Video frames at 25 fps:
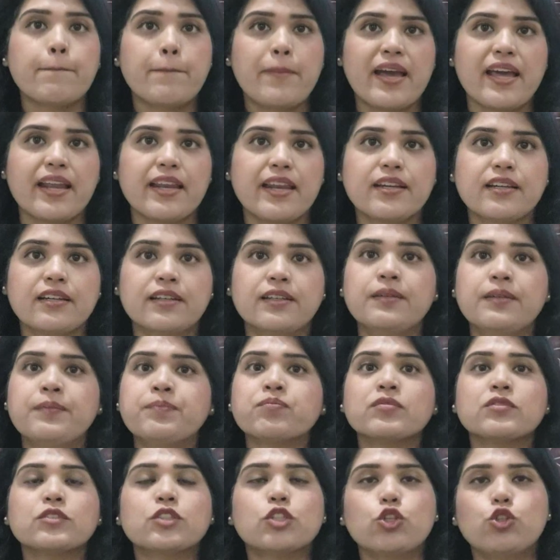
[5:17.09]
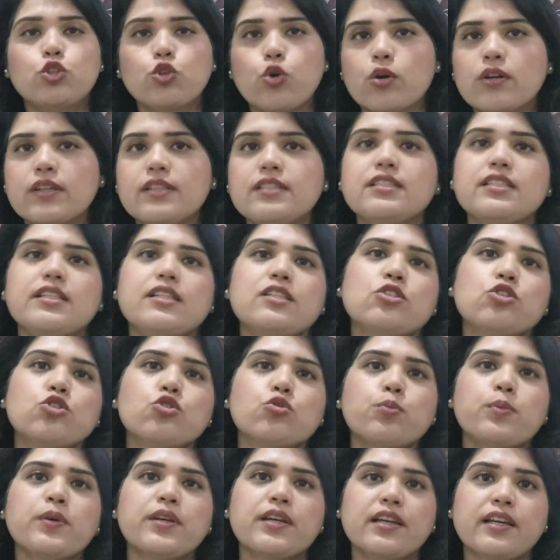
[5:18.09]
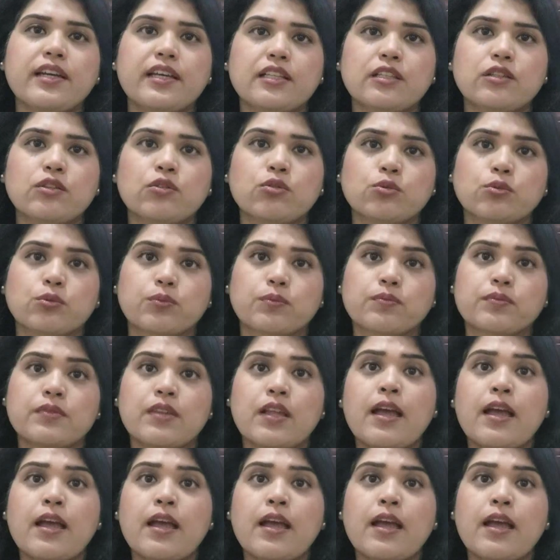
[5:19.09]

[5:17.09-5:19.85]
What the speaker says: Perrier did not cease to be a Hindu.